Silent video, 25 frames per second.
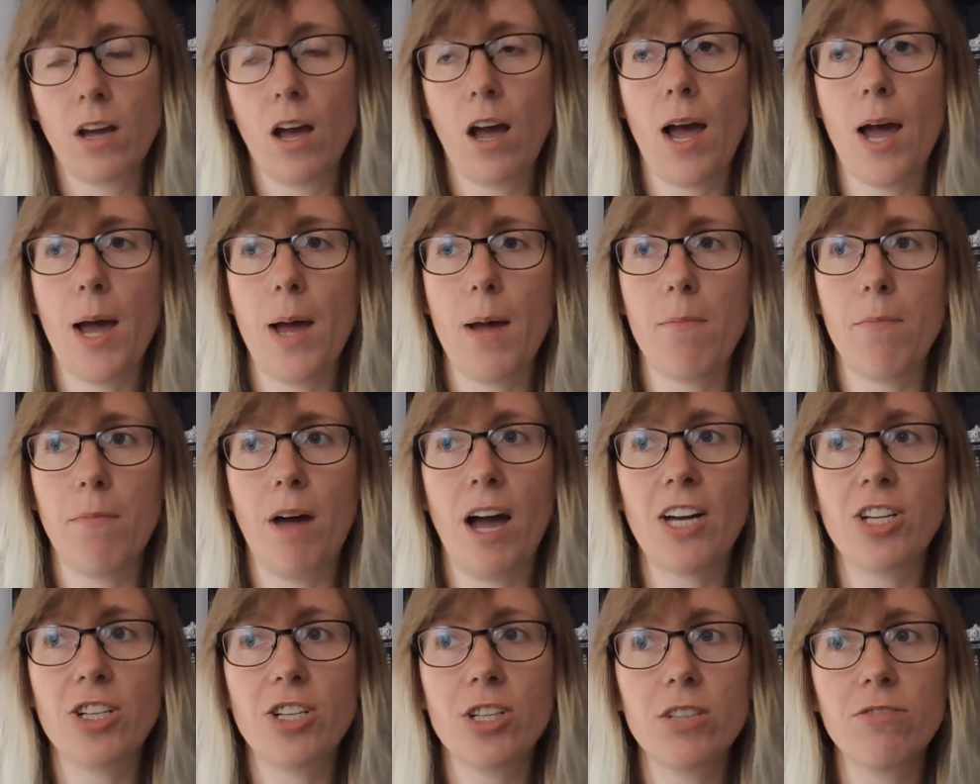
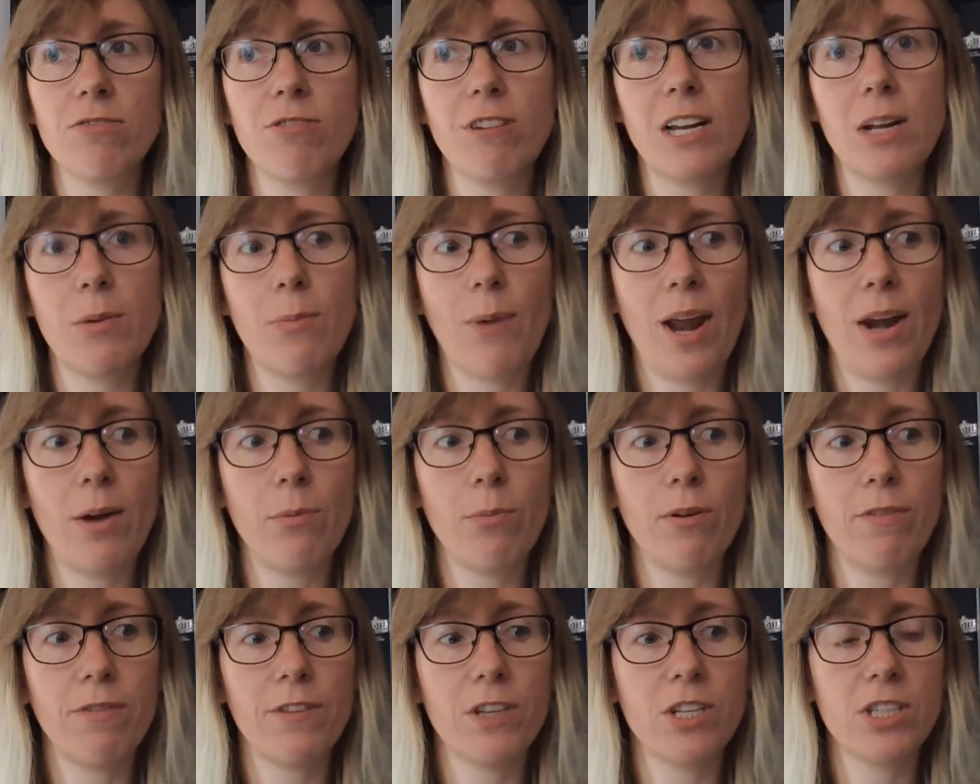I just really
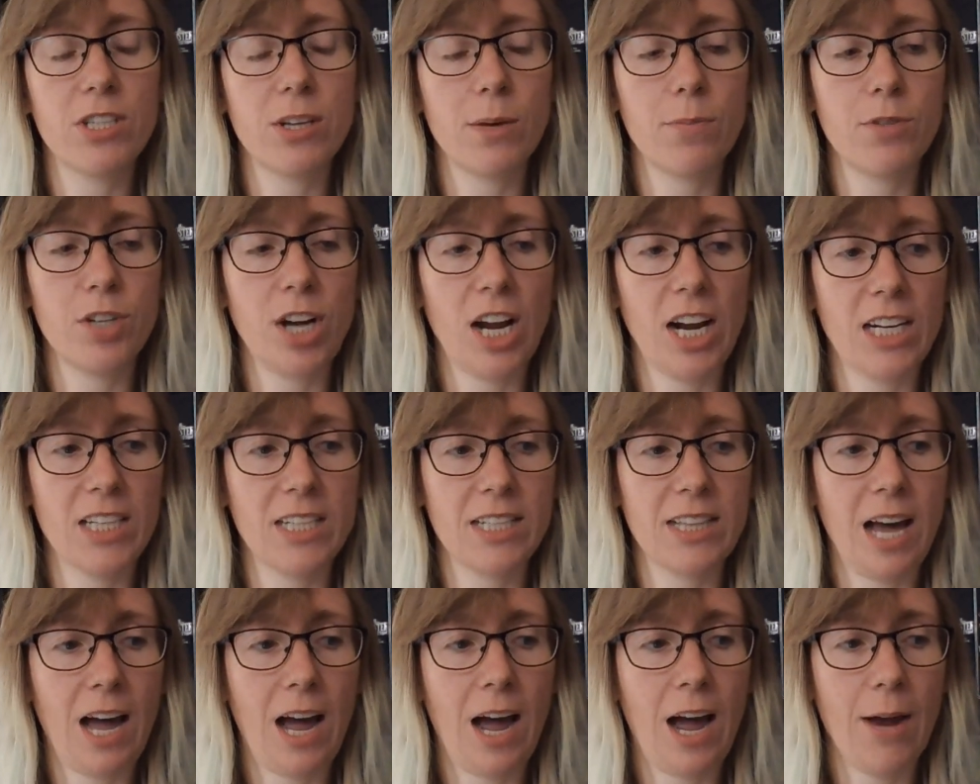went with the
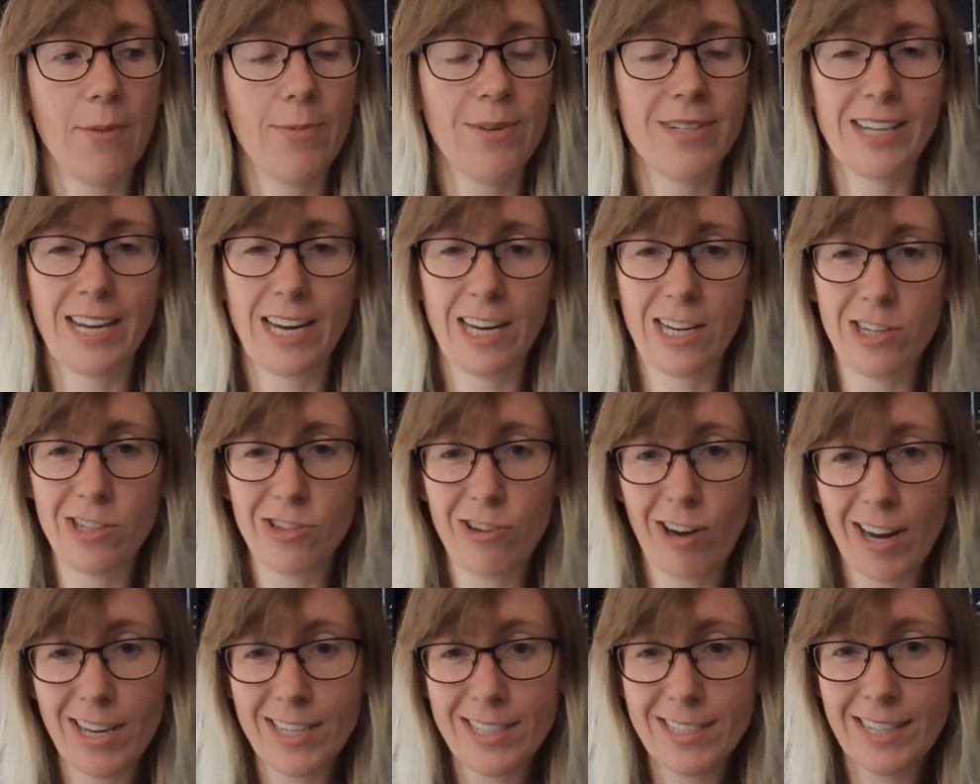subjects that I was
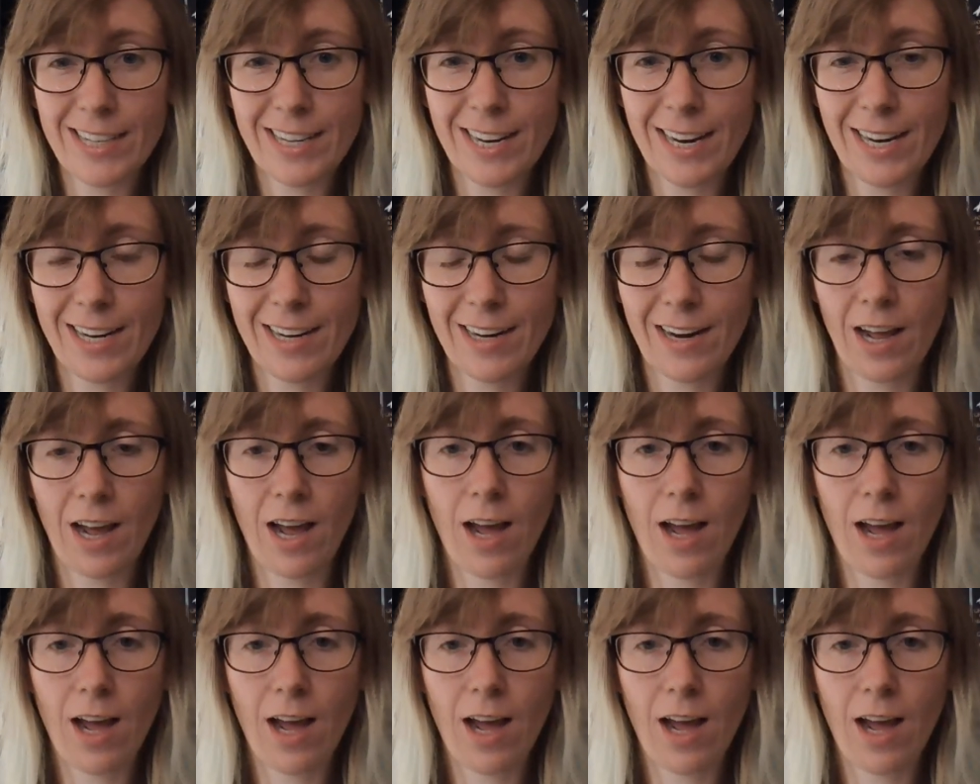interested in